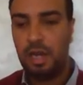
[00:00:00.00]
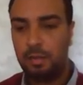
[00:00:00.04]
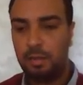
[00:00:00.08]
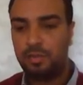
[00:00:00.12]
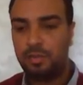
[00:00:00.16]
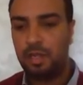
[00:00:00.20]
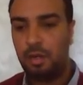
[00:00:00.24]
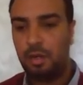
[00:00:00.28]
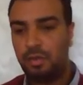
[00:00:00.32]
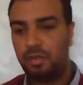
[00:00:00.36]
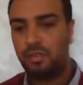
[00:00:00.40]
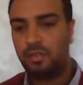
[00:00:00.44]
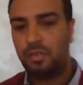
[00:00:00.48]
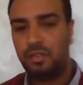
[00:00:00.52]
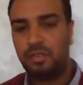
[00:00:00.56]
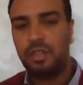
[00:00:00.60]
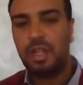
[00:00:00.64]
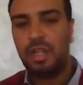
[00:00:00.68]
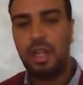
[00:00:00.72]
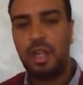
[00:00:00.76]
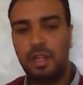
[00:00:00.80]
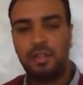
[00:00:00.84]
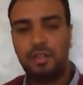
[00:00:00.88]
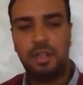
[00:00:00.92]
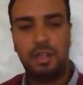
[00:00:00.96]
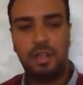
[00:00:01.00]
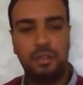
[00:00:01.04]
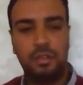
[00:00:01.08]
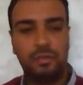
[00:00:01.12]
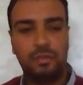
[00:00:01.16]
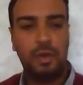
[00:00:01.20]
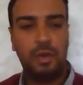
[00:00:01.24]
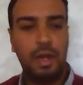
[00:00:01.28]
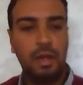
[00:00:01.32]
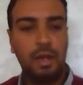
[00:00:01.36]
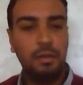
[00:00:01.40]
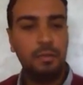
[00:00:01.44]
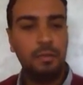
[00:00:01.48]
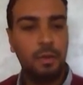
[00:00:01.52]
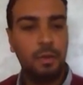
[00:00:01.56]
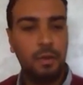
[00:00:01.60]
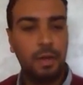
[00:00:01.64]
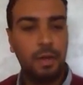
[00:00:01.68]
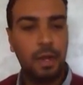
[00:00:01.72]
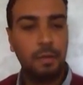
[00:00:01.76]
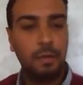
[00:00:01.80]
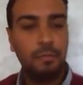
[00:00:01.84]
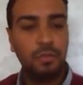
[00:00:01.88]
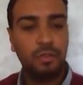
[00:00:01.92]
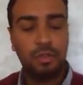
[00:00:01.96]
helps our society as well.
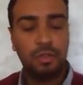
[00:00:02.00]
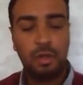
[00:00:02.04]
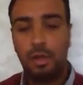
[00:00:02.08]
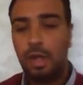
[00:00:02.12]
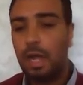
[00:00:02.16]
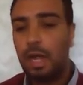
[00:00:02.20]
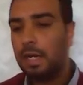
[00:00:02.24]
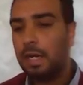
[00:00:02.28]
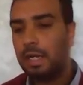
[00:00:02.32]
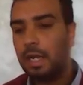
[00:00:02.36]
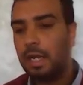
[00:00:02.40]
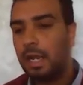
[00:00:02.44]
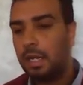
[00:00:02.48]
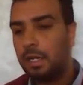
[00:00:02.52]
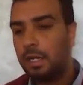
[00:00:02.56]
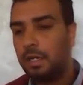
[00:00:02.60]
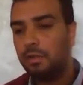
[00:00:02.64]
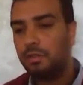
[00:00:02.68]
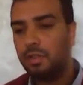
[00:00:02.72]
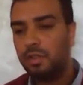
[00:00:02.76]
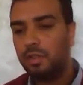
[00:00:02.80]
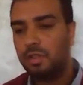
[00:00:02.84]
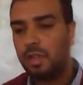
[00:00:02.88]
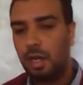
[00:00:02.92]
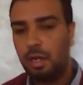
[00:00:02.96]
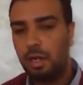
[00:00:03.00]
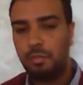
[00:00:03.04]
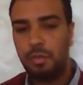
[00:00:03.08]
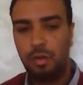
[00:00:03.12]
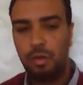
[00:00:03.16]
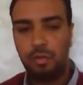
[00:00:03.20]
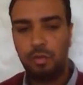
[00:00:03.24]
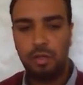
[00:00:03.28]
Okay, so I'd like you to tell me